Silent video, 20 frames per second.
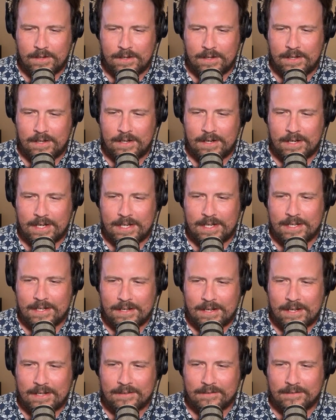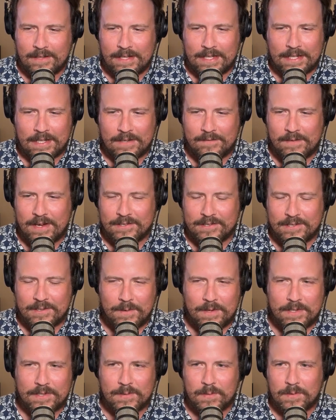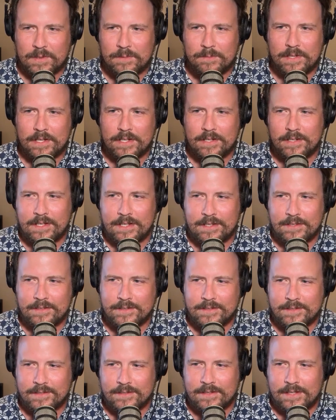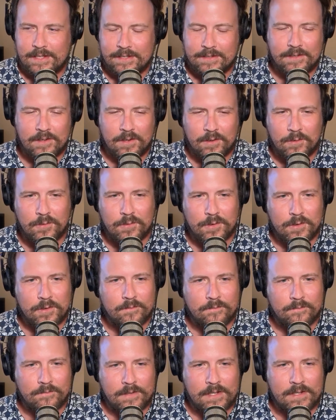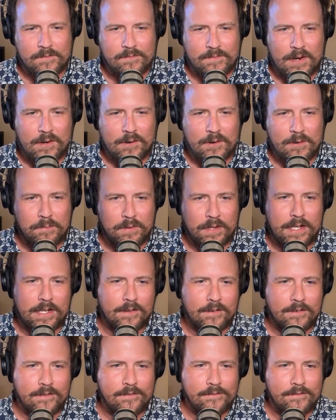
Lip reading: and again, I love Ashley Westwood, but he's a veteran player.